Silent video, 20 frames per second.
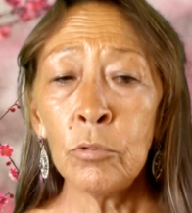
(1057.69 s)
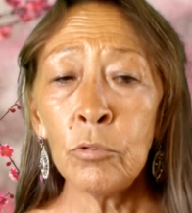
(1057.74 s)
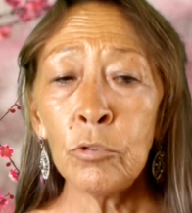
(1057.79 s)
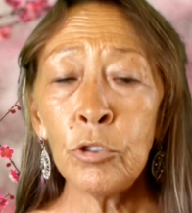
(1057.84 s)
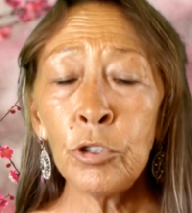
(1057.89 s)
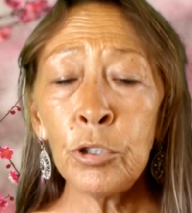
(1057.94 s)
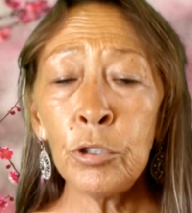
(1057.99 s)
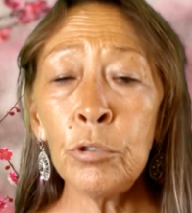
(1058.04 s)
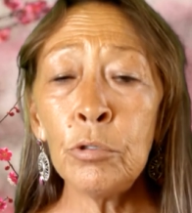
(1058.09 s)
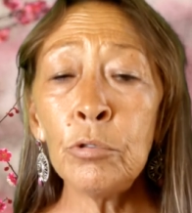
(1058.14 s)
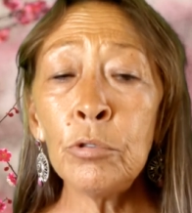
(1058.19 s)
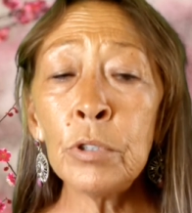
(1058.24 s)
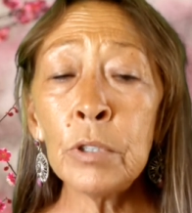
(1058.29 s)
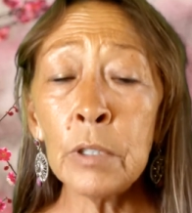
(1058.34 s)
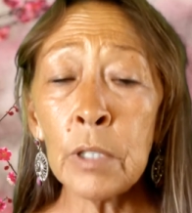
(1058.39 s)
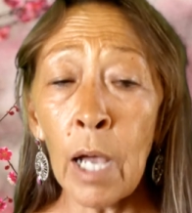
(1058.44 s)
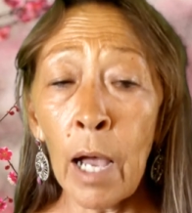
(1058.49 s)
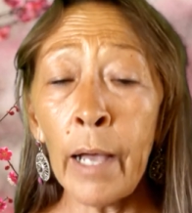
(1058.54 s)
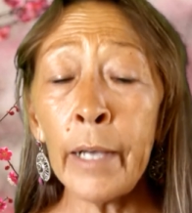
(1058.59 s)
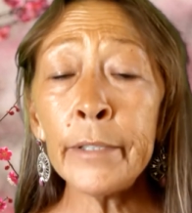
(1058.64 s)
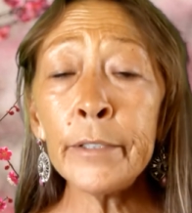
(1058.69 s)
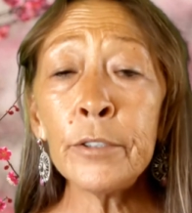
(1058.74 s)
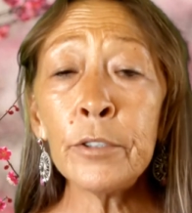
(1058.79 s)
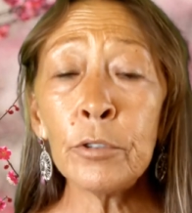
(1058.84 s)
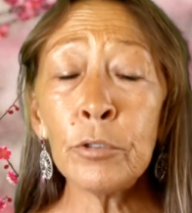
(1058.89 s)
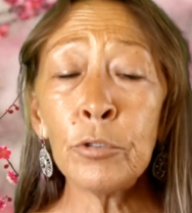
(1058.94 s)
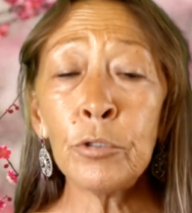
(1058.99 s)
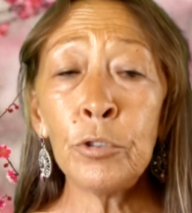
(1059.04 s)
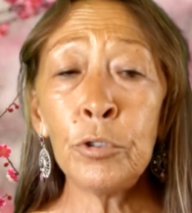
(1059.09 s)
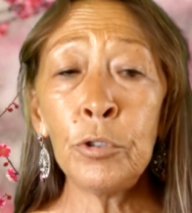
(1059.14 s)
choose not
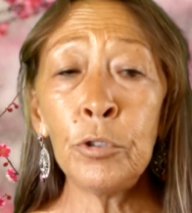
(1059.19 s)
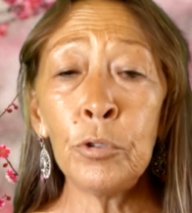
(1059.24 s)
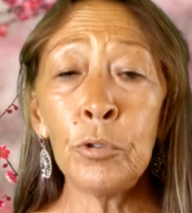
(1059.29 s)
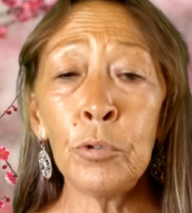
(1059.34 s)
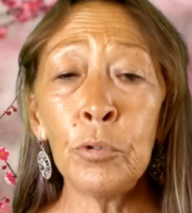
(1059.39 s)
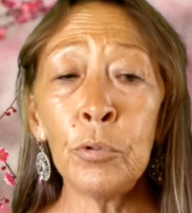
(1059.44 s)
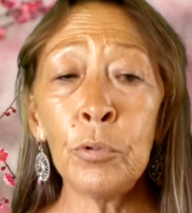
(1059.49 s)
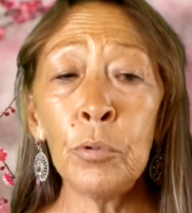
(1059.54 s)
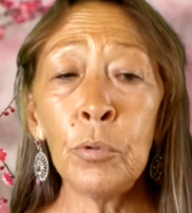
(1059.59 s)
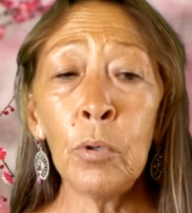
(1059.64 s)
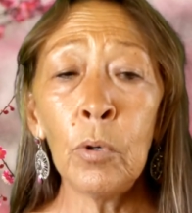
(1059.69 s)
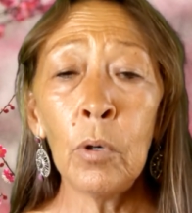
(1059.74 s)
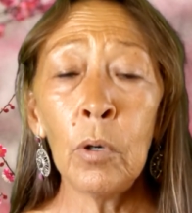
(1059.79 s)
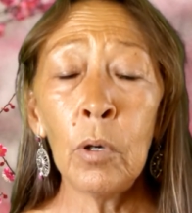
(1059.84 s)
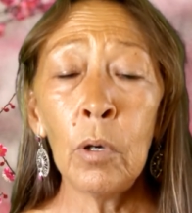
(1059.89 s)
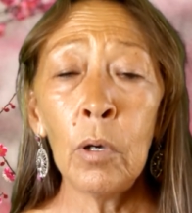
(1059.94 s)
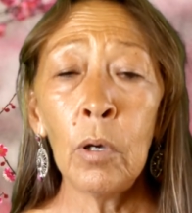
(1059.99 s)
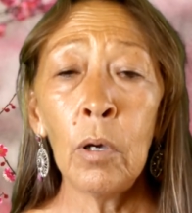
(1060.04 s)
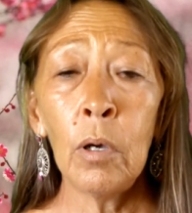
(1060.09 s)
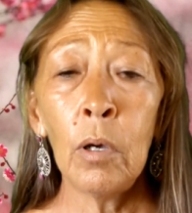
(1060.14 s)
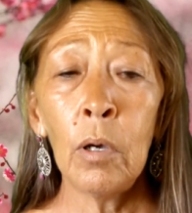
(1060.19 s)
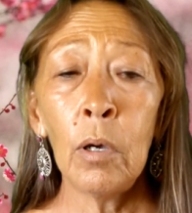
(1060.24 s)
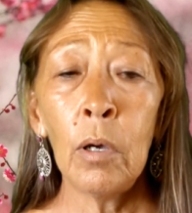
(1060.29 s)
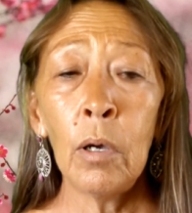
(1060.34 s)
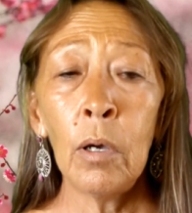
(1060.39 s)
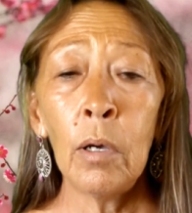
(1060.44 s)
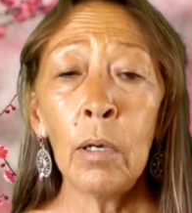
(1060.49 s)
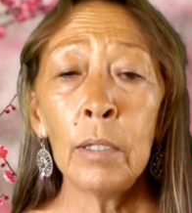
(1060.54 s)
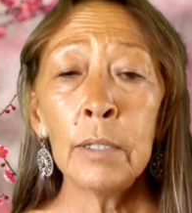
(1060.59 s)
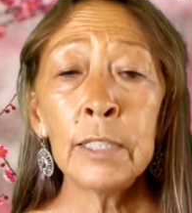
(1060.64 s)
to
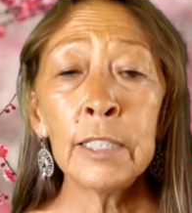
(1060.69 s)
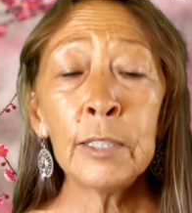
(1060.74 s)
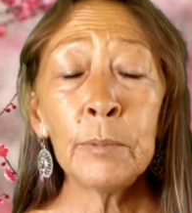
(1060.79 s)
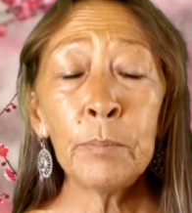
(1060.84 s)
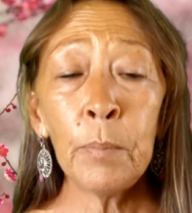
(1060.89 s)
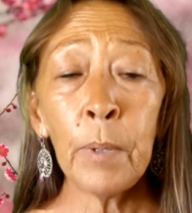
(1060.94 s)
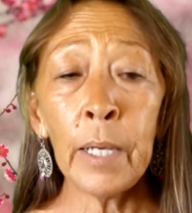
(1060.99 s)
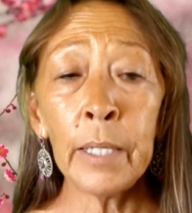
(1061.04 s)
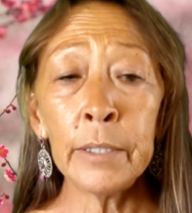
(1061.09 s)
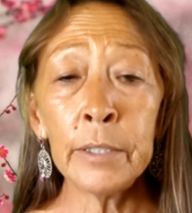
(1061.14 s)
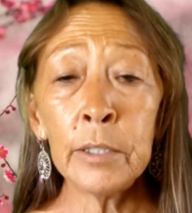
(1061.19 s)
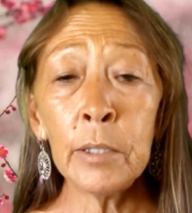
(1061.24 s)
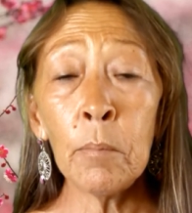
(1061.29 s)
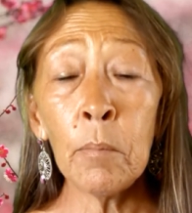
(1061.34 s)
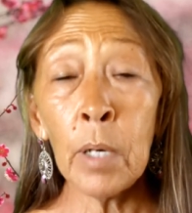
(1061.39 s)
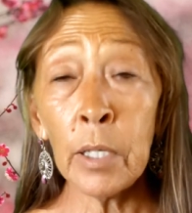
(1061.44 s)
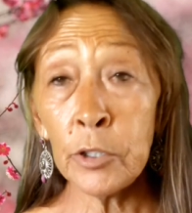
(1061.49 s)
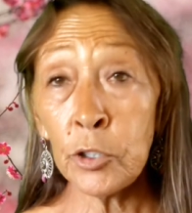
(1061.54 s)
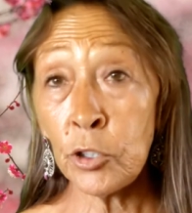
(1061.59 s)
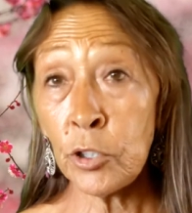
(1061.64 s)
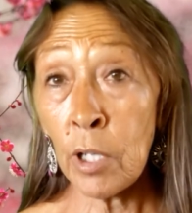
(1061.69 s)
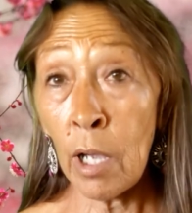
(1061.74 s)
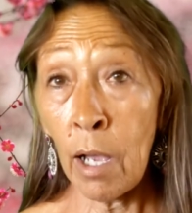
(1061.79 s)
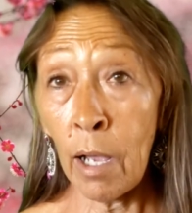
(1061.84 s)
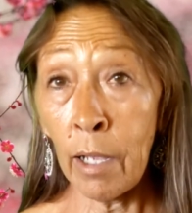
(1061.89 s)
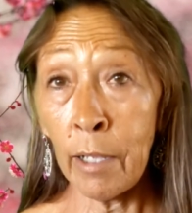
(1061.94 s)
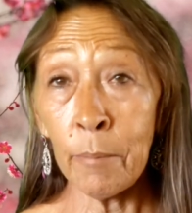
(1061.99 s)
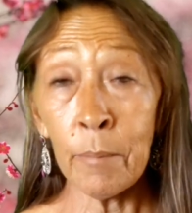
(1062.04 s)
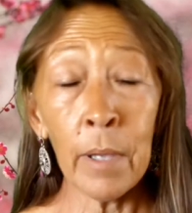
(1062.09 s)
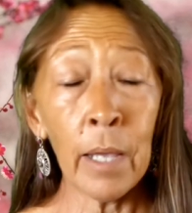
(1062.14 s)
spend much
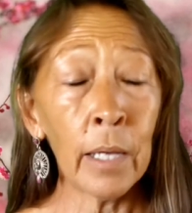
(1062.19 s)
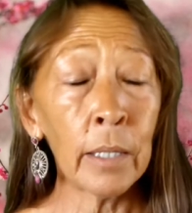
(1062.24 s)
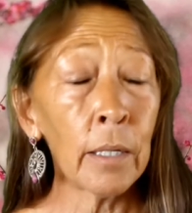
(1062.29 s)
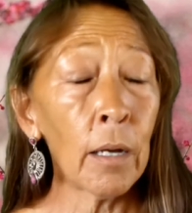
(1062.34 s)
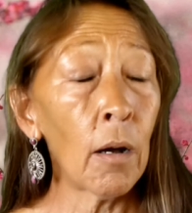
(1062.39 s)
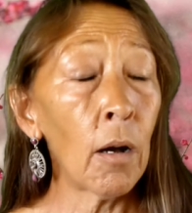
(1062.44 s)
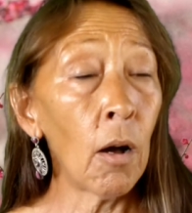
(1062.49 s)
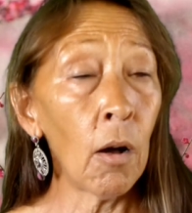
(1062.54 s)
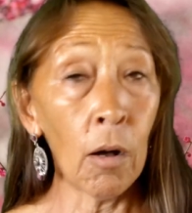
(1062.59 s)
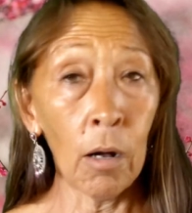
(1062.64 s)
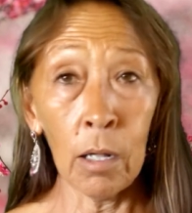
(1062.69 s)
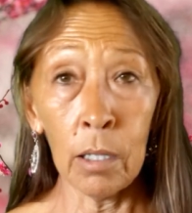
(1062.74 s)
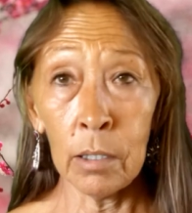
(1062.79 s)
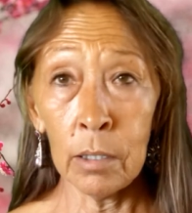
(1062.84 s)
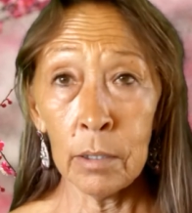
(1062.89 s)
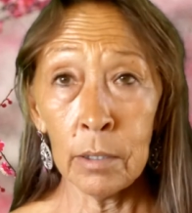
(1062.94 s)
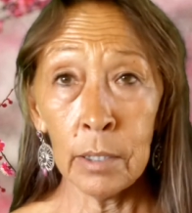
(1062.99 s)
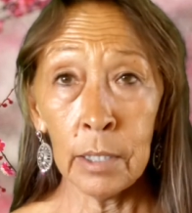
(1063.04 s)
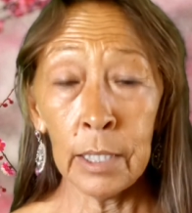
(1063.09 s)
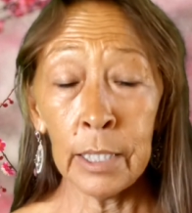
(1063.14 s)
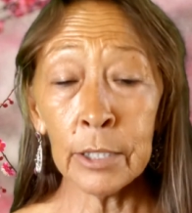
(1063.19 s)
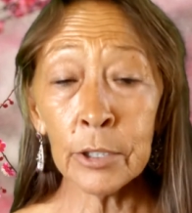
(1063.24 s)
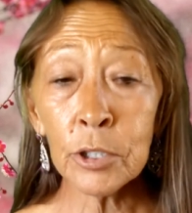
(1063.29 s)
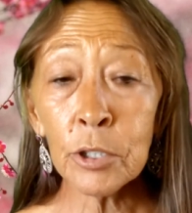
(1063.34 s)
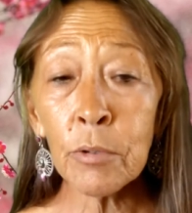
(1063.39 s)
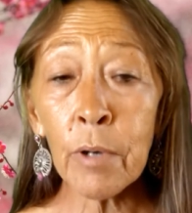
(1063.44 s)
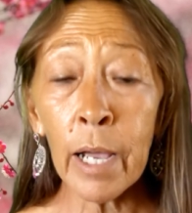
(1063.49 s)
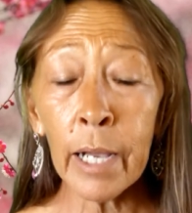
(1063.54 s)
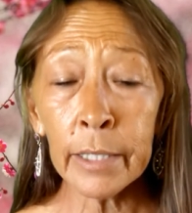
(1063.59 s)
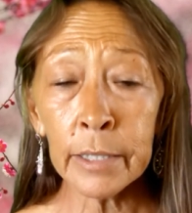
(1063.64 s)
time at all
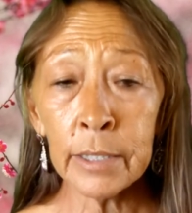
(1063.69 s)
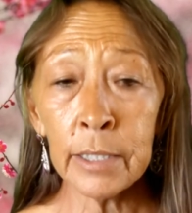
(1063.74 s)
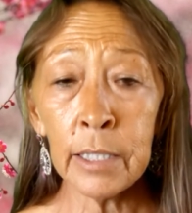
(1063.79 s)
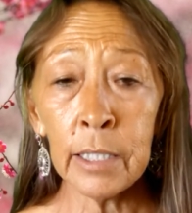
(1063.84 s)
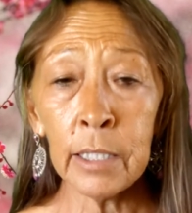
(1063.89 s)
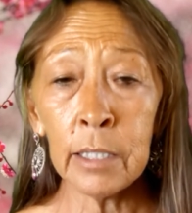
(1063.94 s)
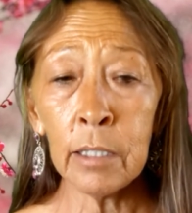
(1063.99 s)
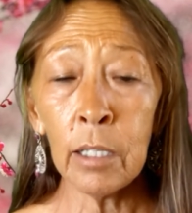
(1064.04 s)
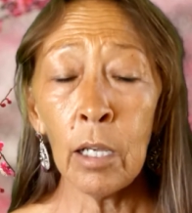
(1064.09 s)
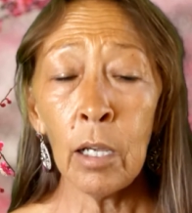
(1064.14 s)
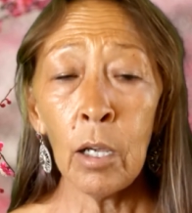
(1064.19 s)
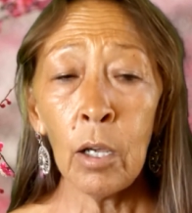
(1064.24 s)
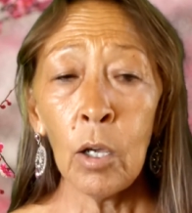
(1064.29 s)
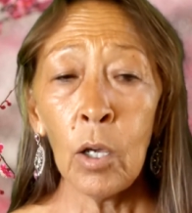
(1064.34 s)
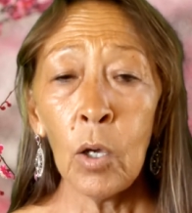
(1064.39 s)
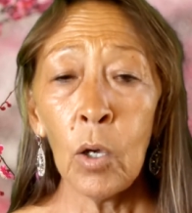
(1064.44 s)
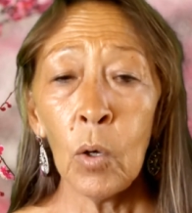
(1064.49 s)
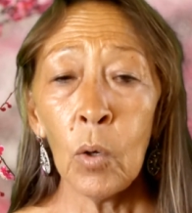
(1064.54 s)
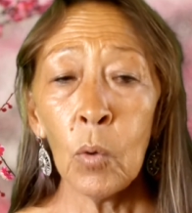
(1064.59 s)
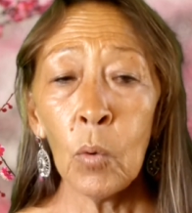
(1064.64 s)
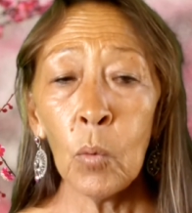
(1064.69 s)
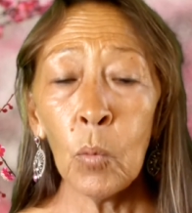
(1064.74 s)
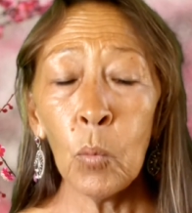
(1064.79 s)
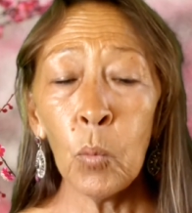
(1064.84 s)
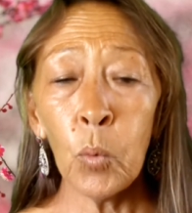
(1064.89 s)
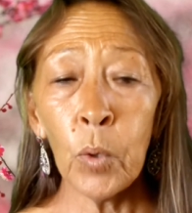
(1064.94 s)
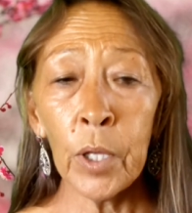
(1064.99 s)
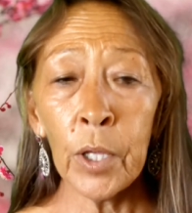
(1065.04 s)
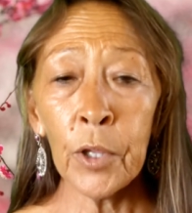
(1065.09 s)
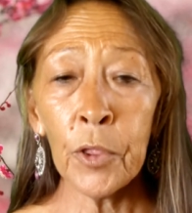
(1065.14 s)
interacting
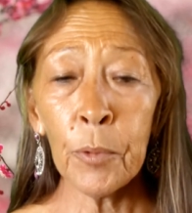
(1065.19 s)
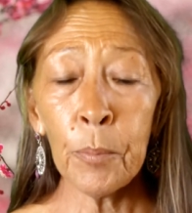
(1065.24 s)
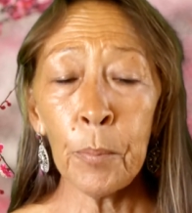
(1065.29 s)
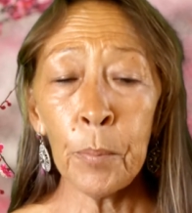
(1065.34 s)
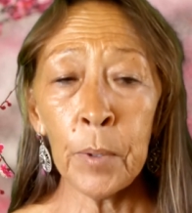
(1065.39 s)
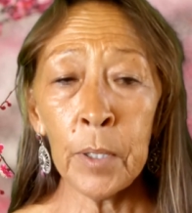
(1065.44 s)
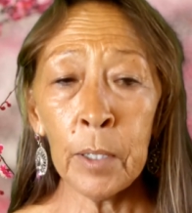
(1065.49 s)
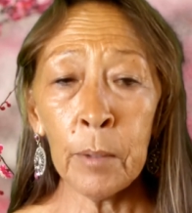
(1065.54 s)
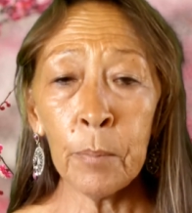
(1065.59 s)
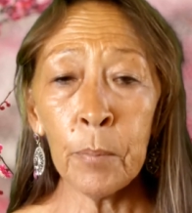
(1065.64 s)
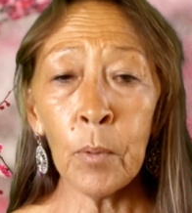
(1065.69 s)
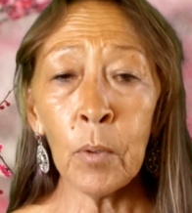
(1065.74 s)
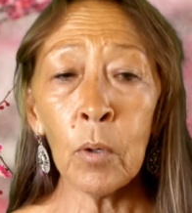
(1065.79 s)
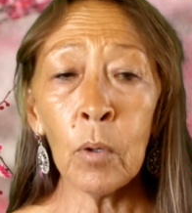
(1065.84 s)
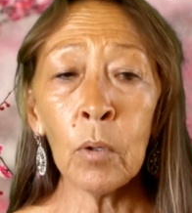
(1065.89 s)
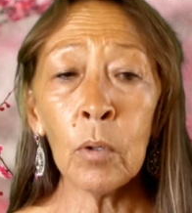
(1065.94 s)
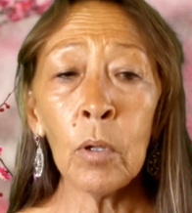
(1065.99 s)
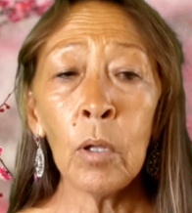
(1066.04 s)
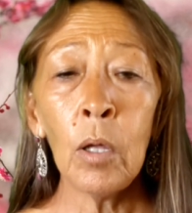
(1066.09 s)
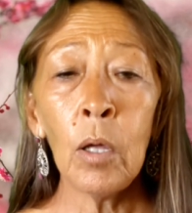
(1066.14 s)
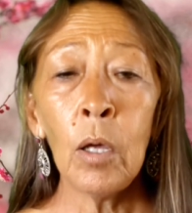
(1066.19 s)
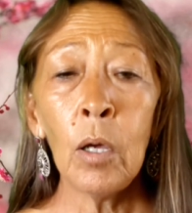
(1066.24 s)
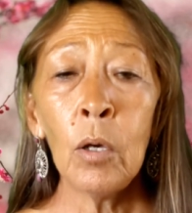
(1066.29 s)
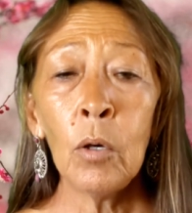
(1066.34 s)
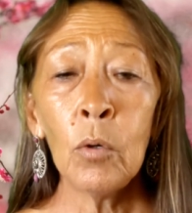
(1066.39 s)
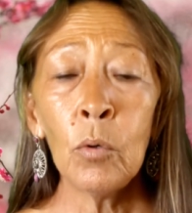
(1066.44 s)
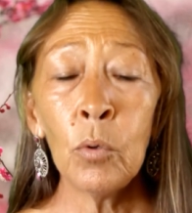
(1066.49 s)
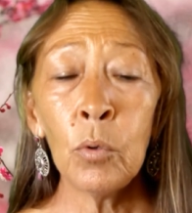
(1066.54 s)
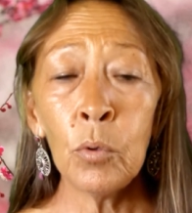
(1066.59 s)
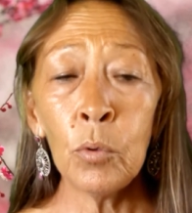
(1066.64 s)
with people
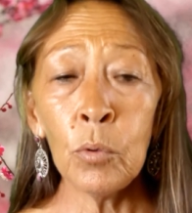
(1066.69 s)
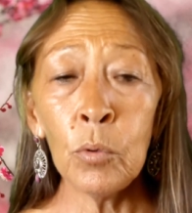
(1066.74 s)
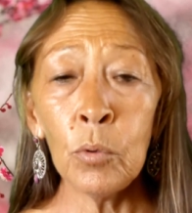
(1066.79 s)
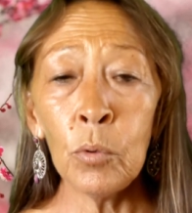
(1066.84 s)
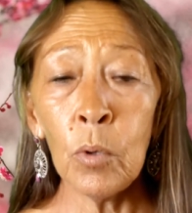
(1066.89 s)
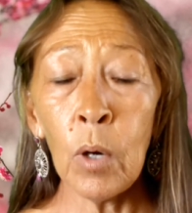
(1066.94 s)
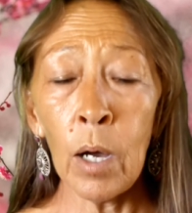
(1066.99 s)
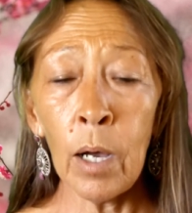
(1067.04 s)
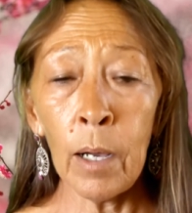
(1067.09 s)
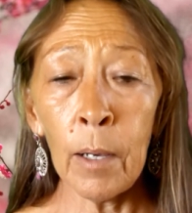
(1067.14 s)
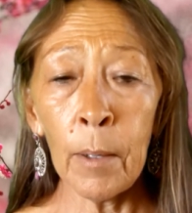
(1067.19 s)
who